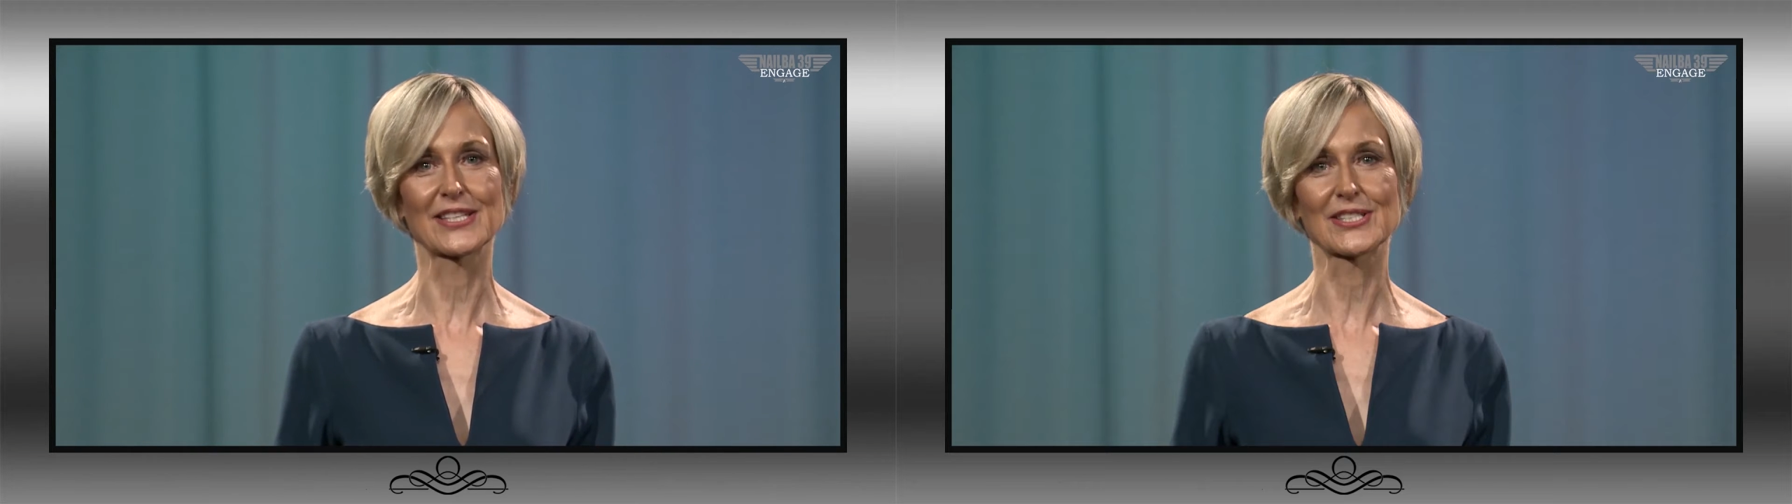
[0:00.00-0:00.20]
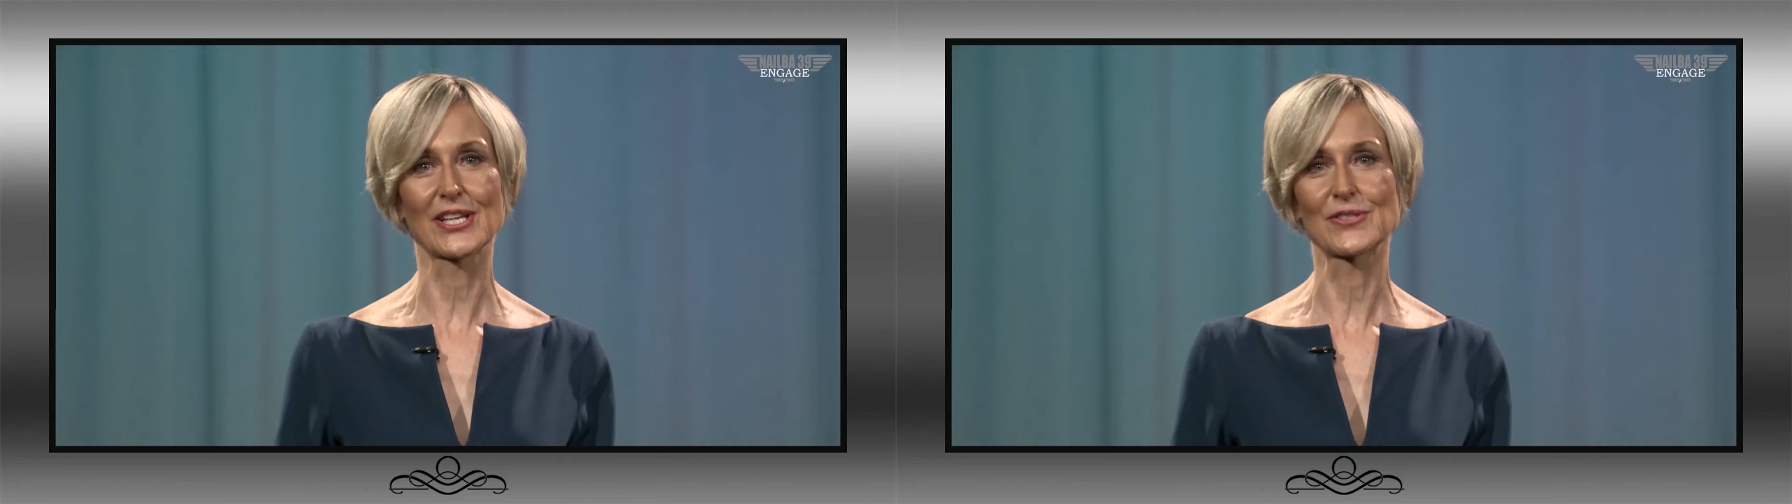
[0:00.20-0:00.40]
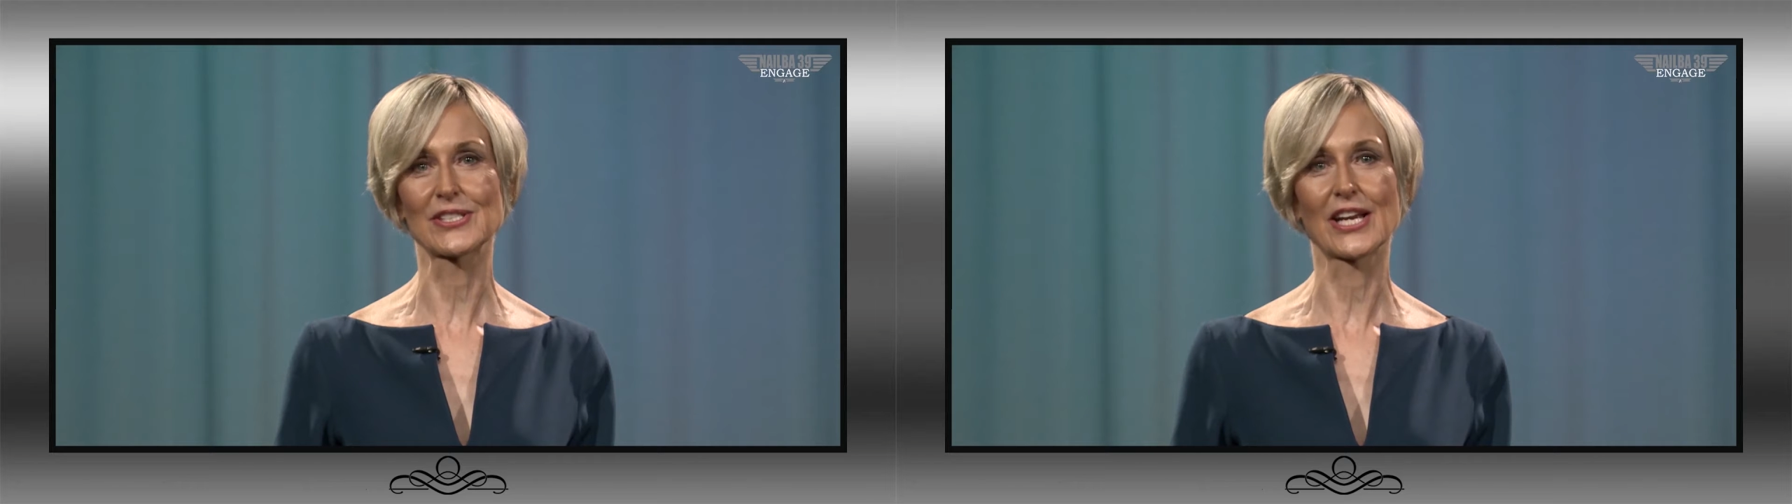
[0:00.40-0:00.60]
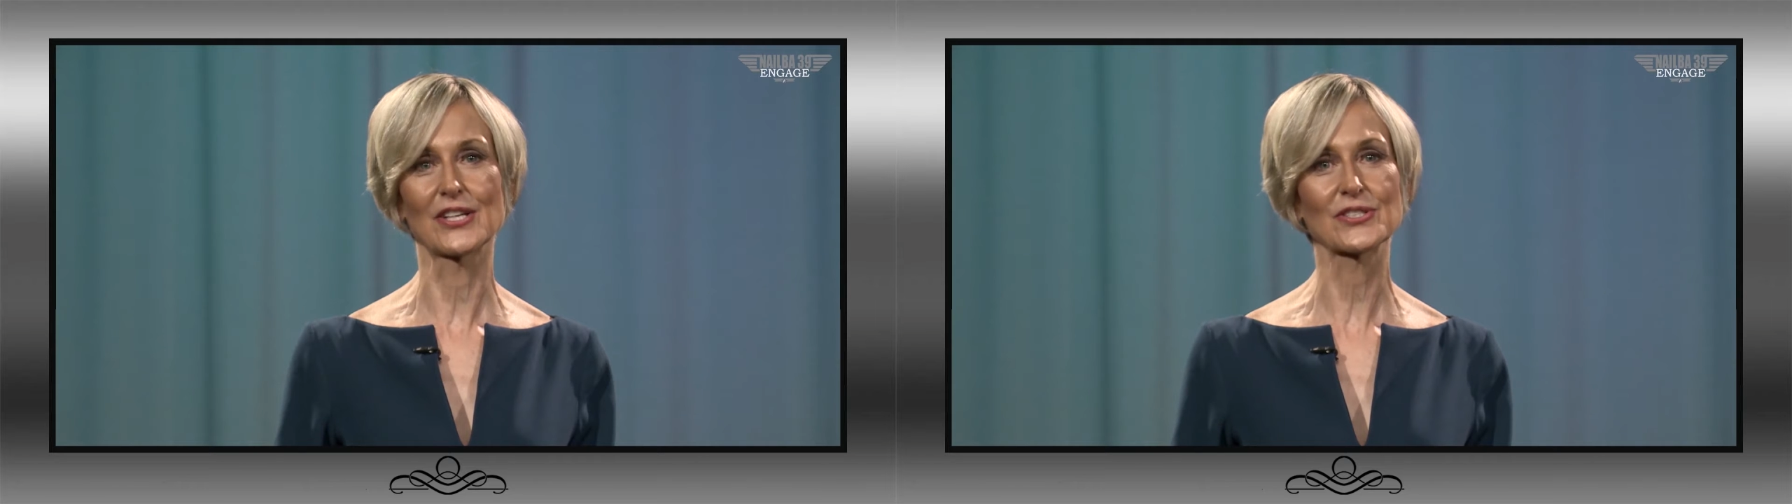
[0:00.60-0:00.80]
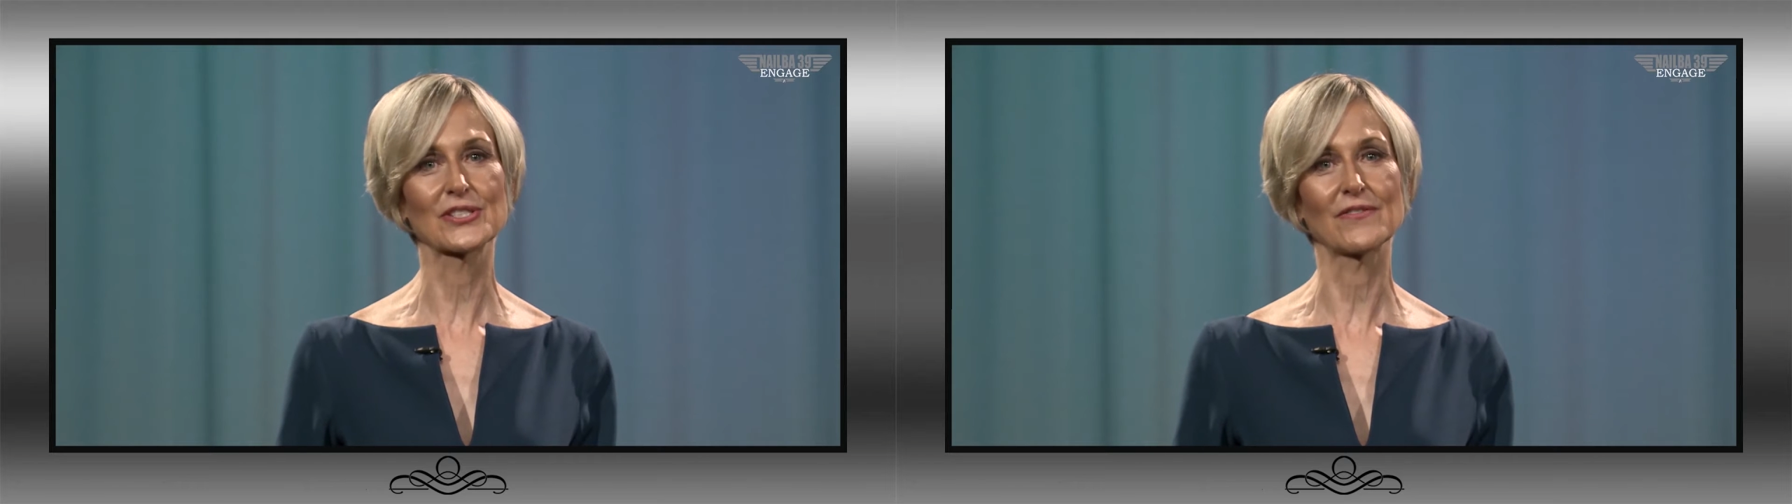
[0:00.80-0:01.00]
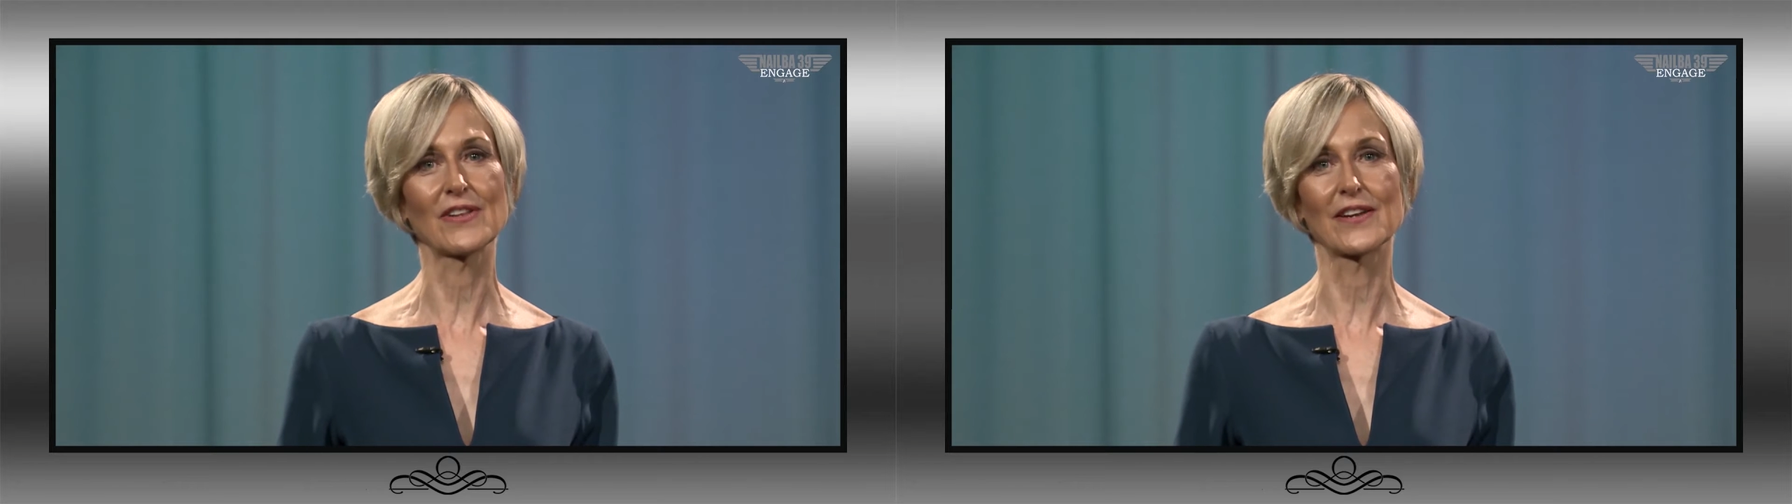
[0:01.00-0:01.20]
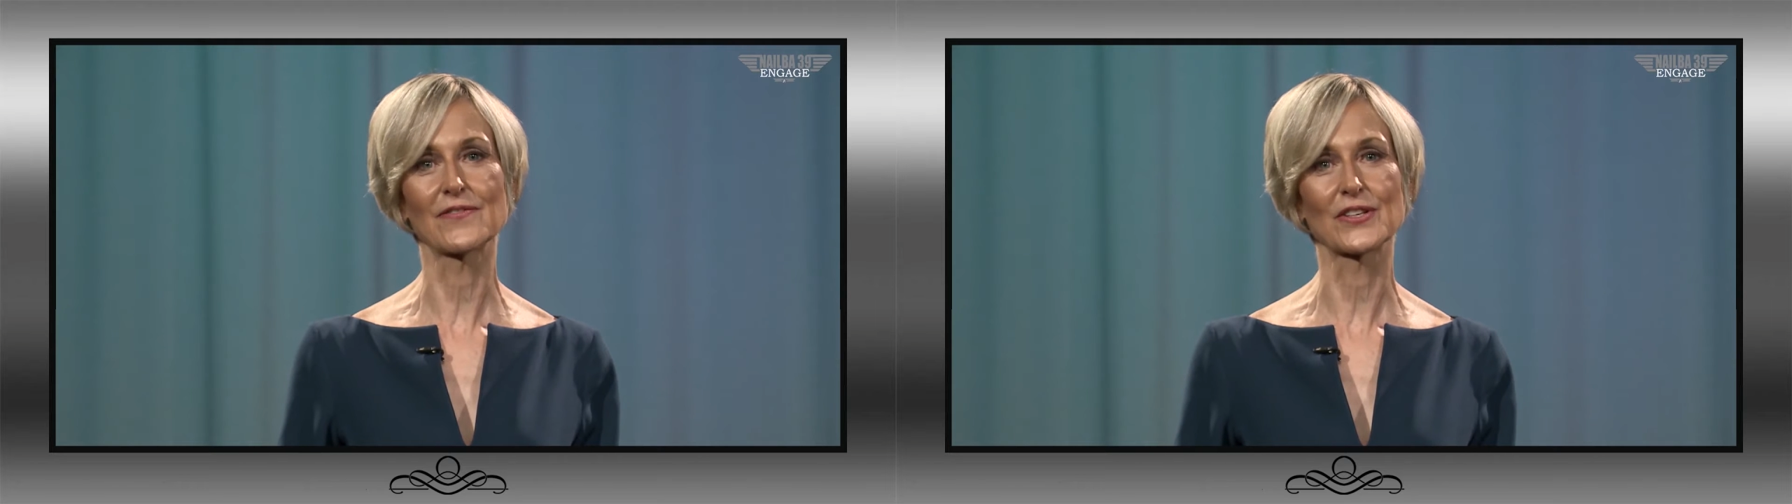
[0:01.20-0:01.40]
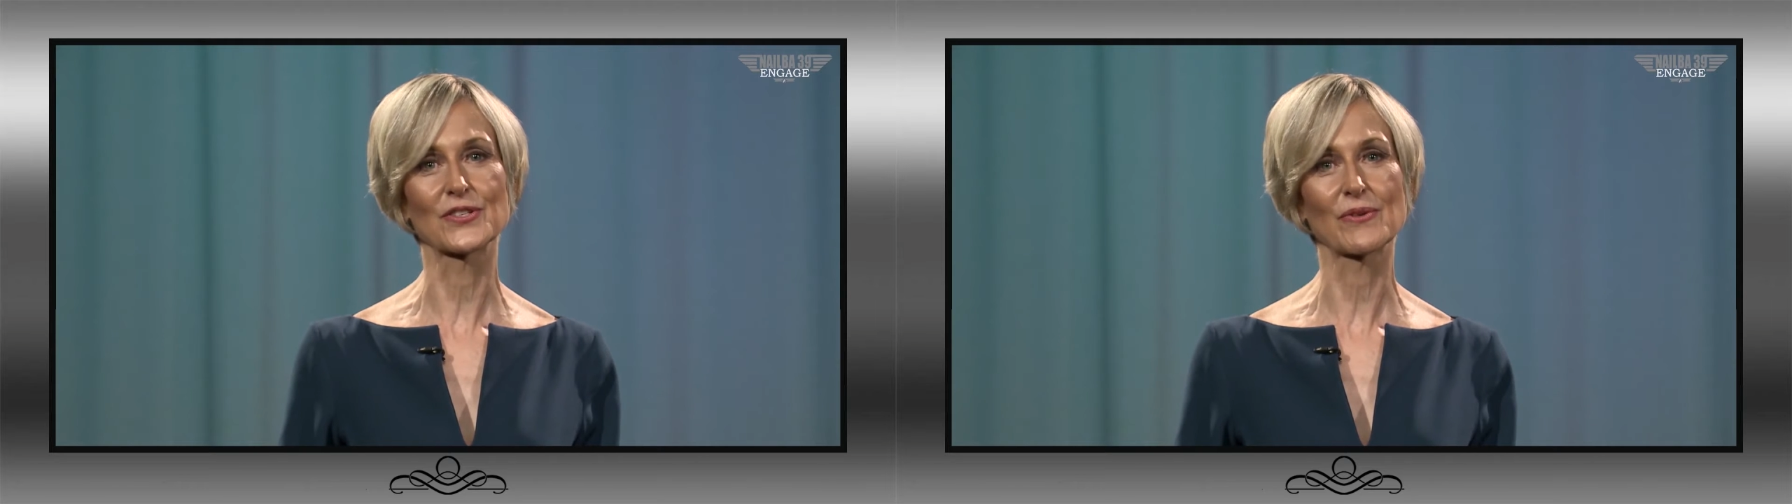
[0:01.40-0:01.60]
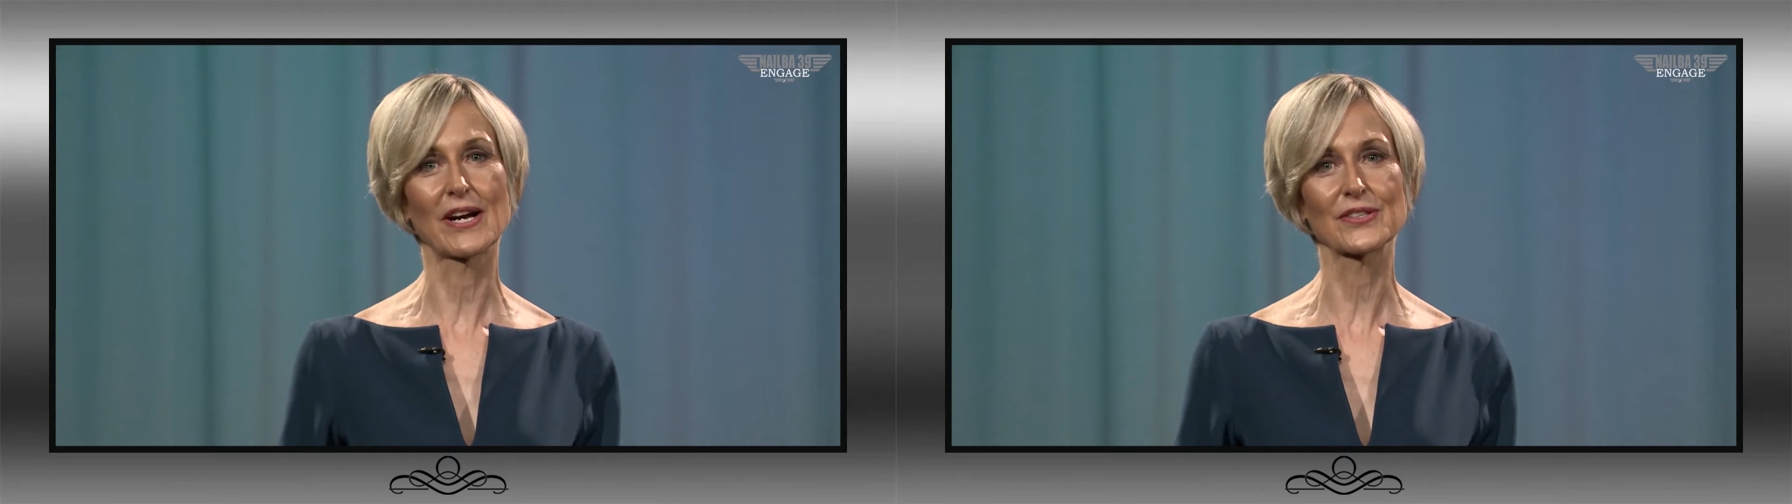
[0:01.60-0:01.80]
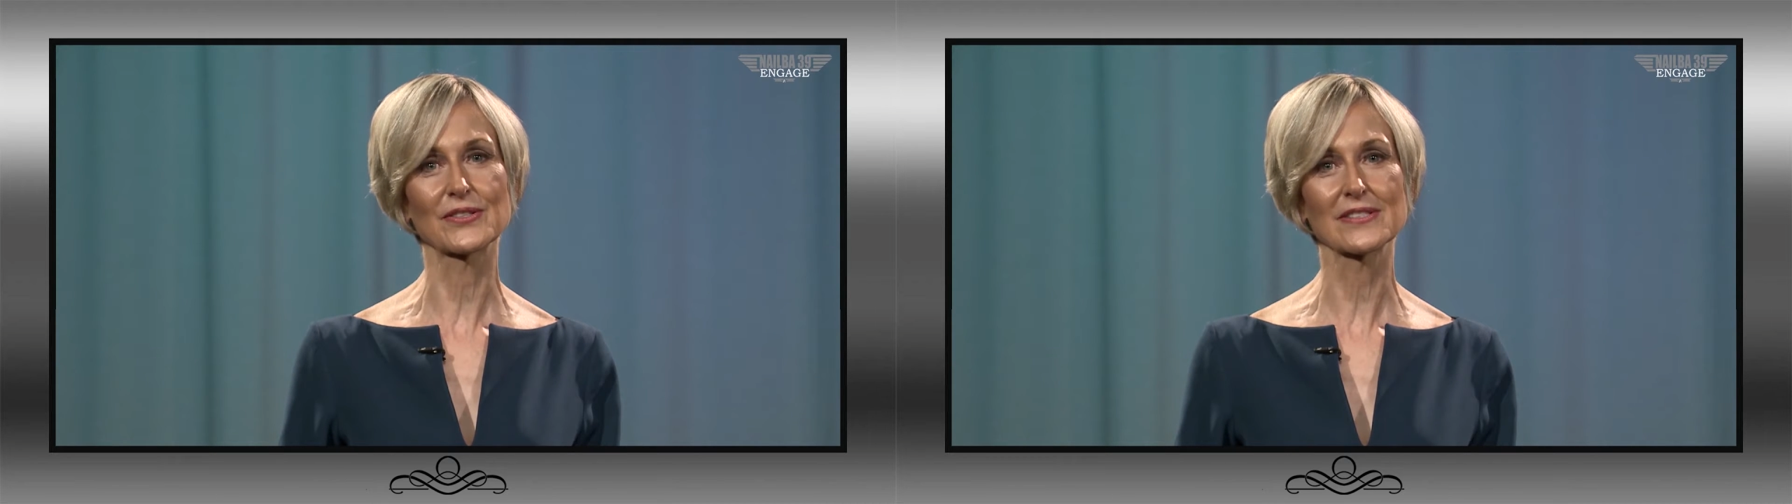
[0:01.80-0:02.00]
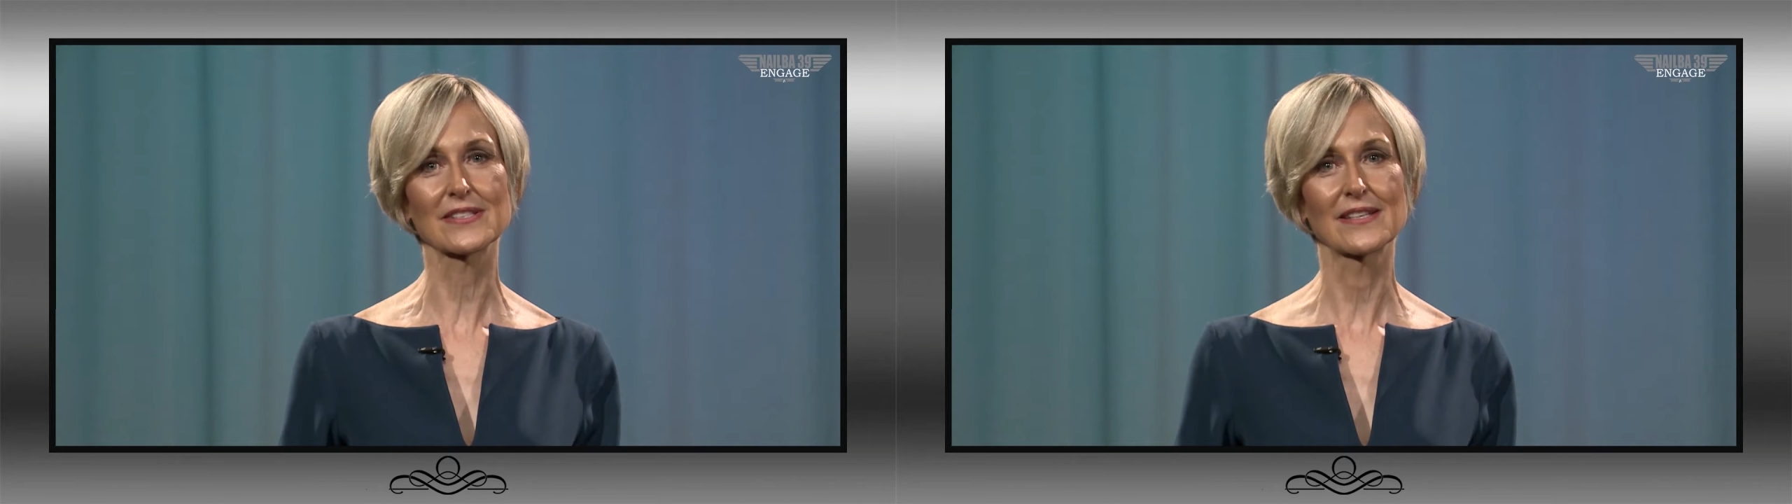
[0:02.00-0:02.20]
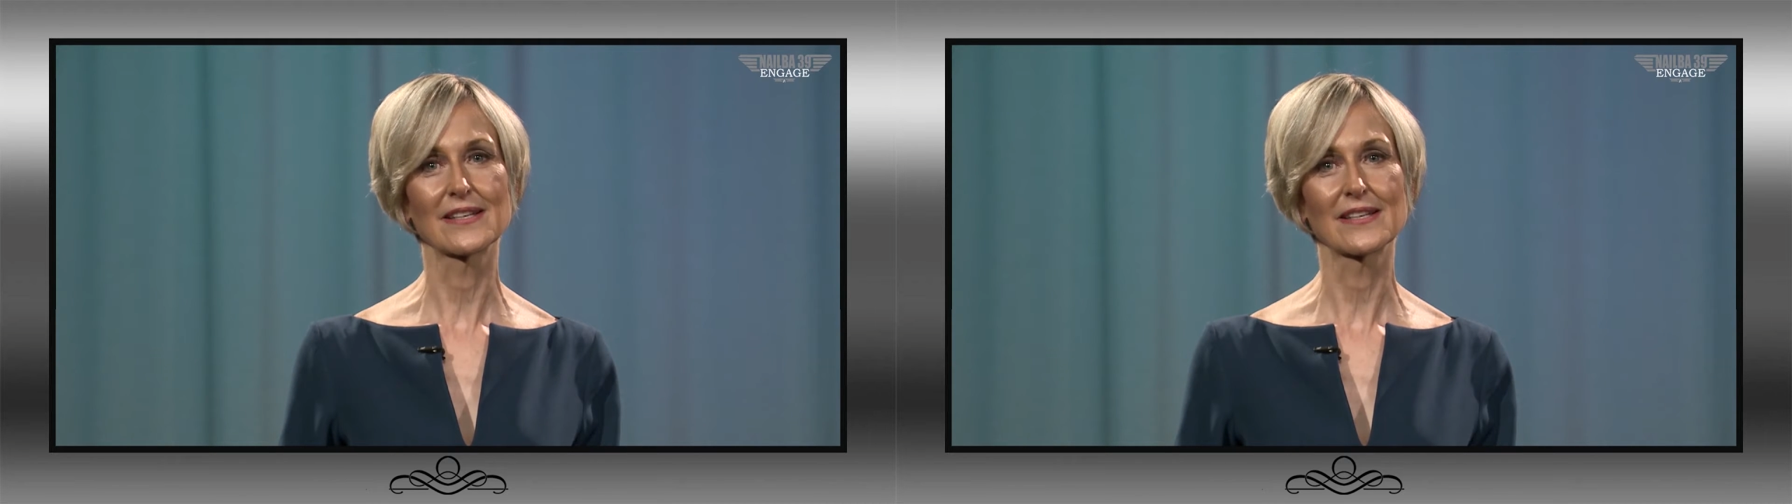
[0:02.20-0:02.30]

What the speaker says: Association of Life Underwriters.